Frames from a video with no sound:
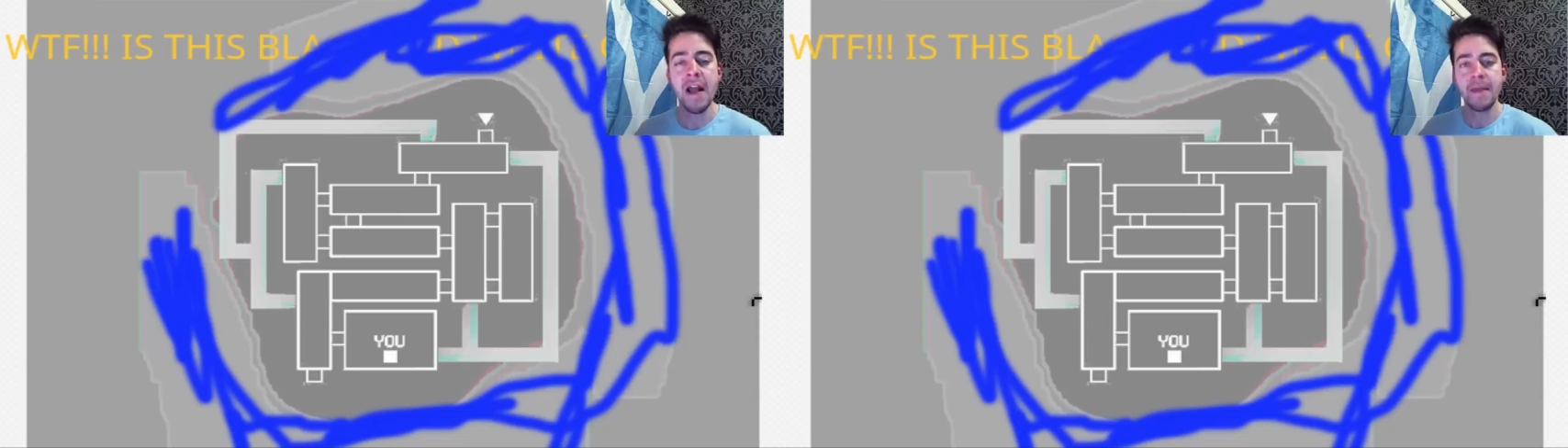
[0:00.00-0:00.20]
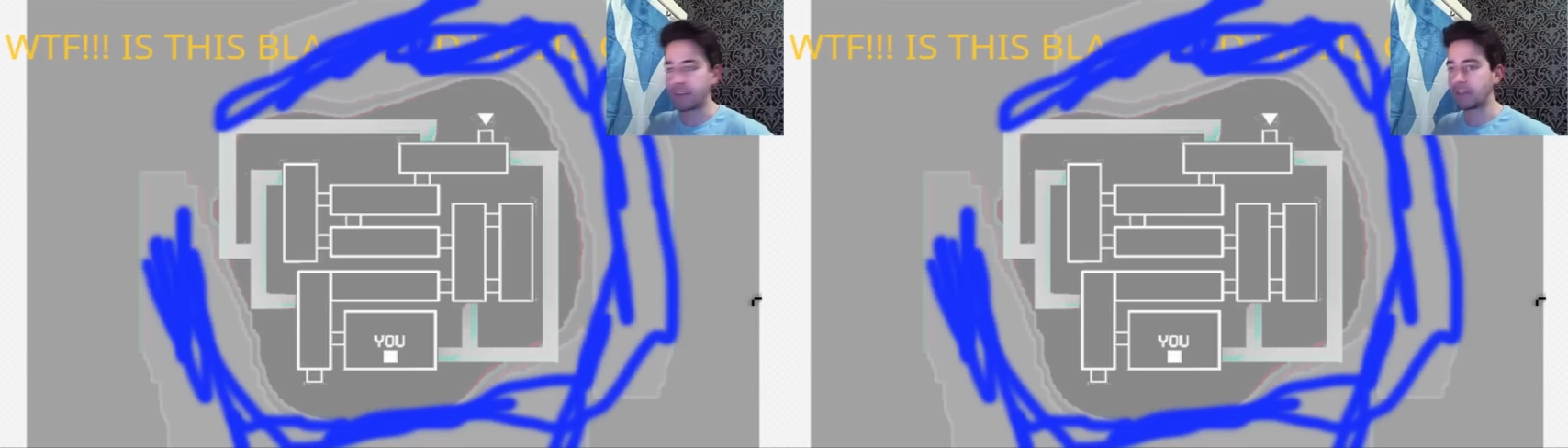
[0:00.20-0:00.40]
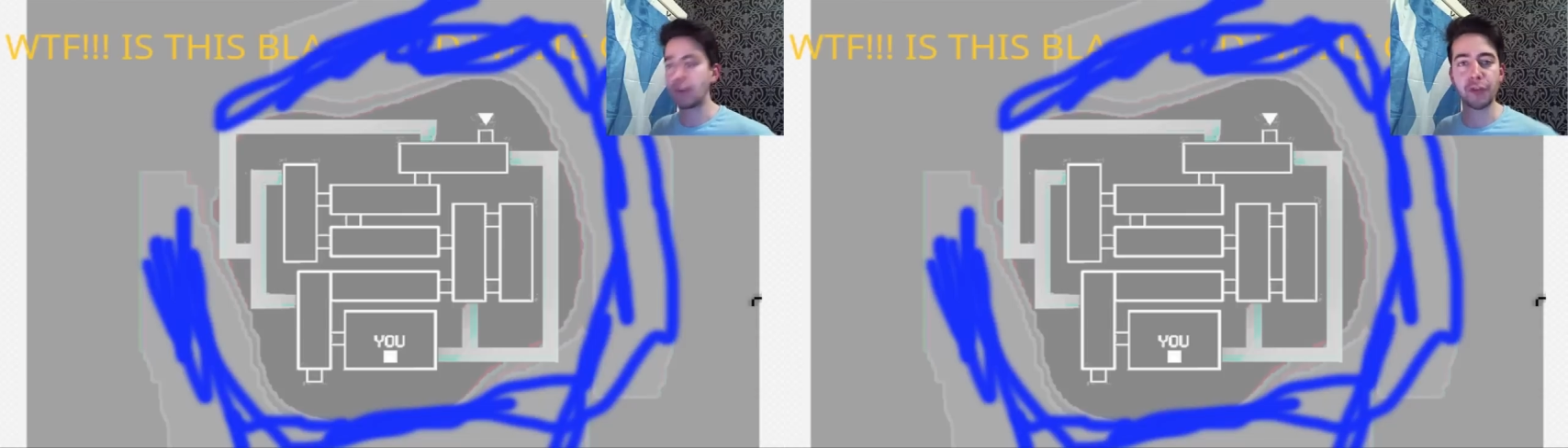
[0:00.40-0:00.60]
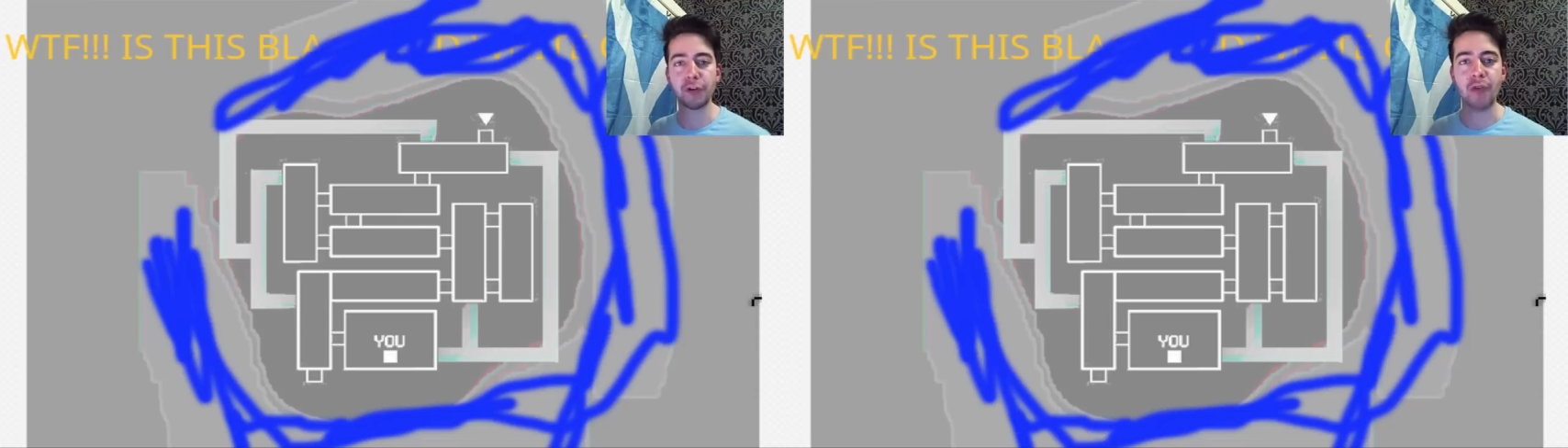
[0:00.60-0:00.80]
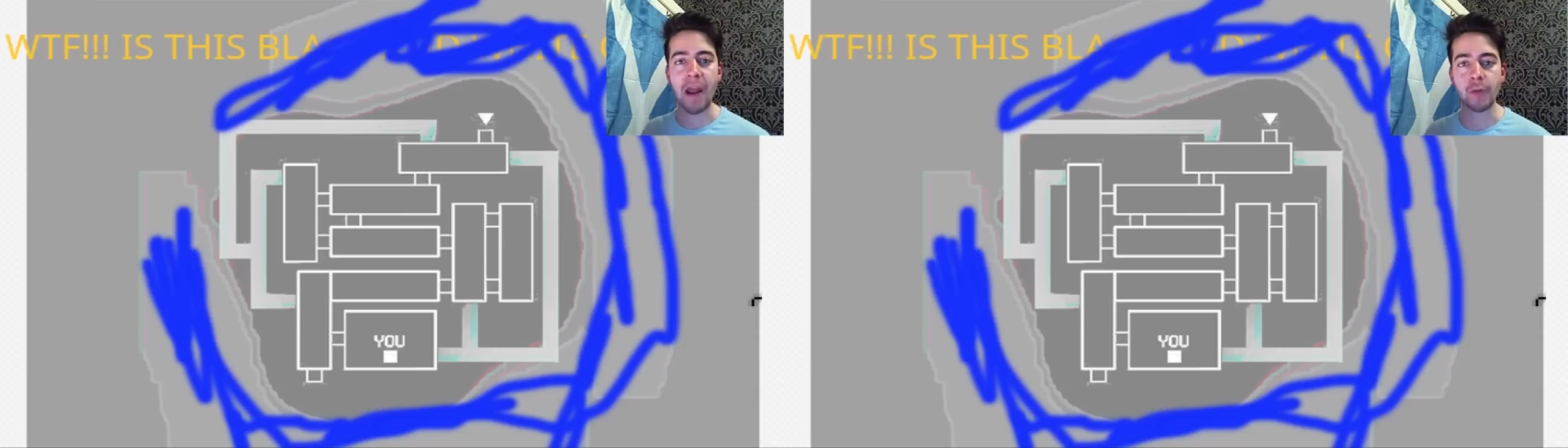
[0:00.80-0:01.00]
There's nothing
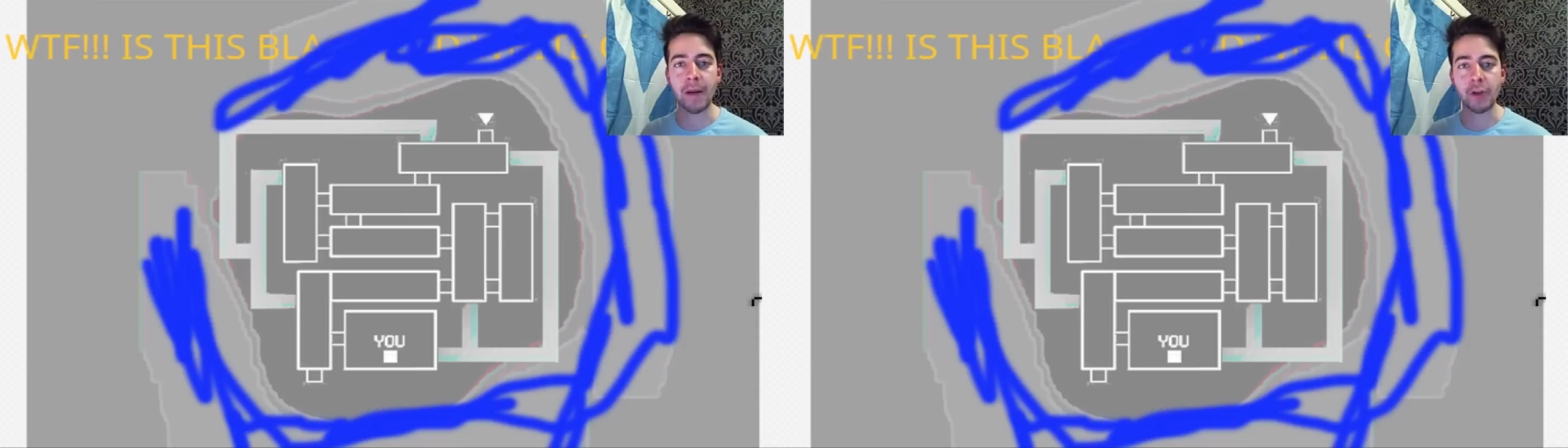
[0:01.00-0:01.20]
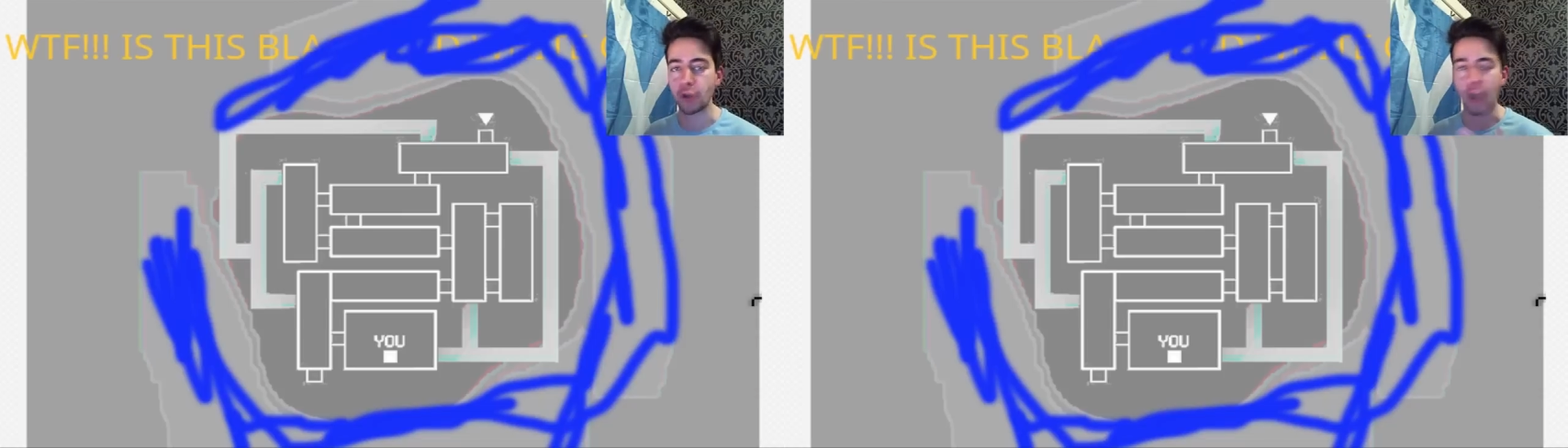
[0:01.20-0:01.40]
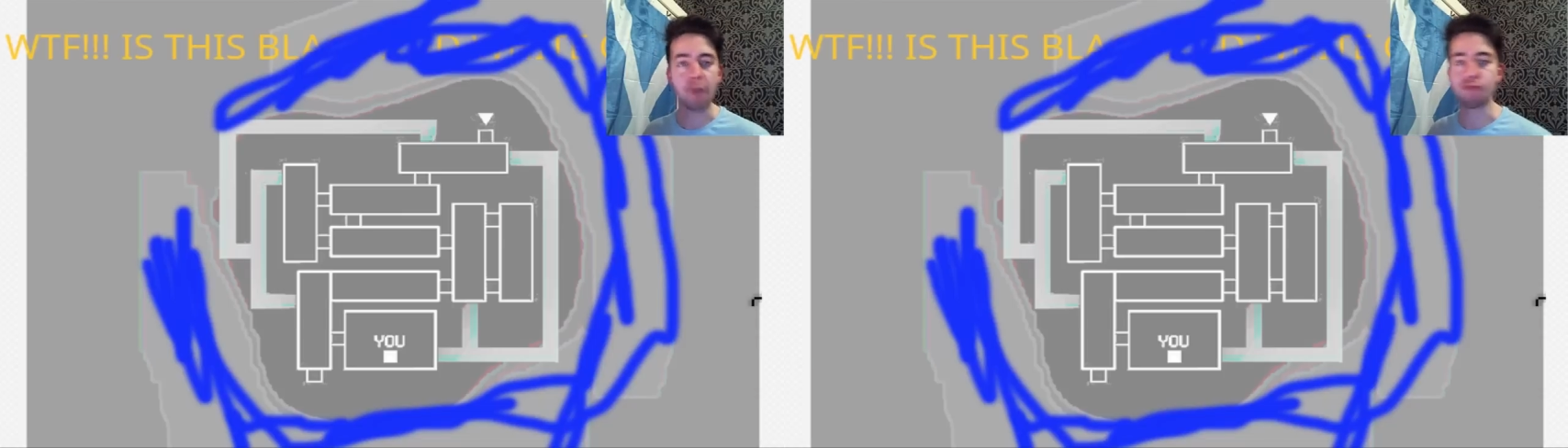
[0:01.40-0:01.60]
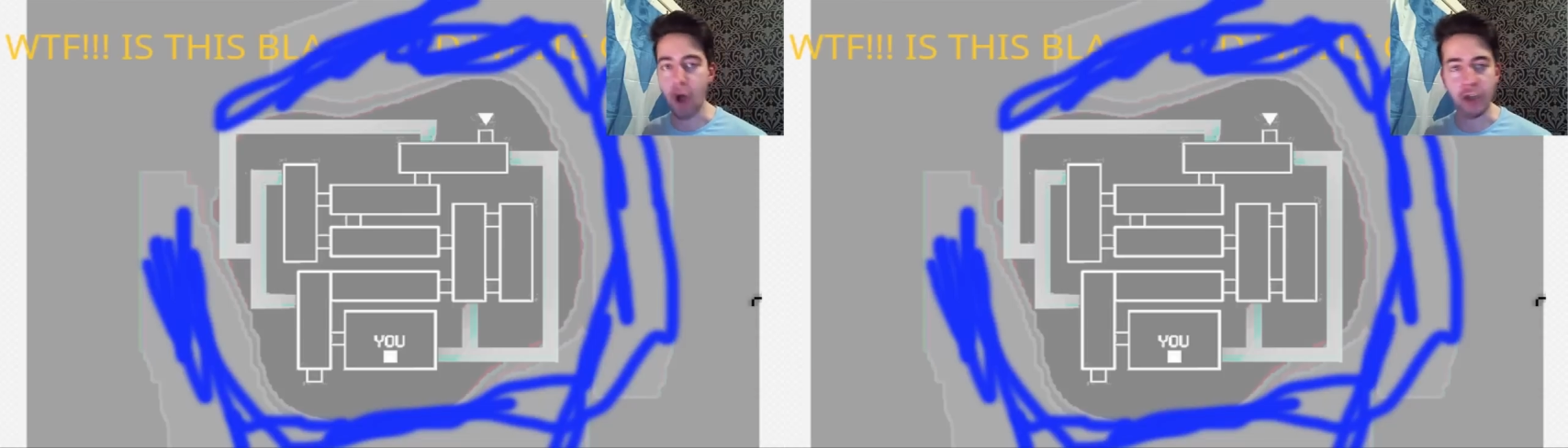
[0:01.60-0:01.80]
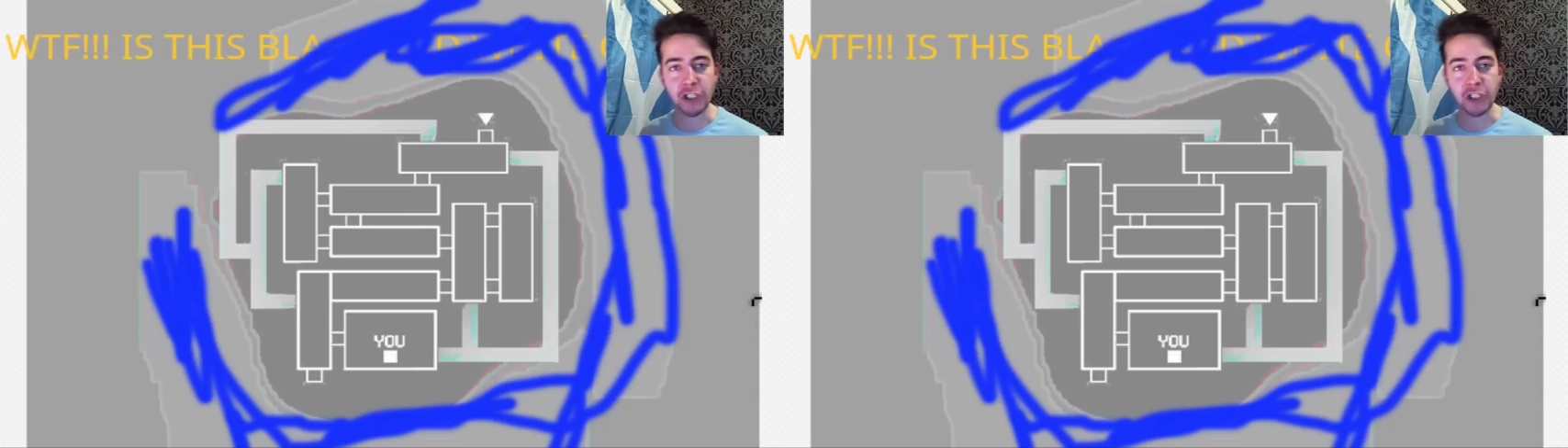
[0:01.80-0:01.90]
around about you, you can't run,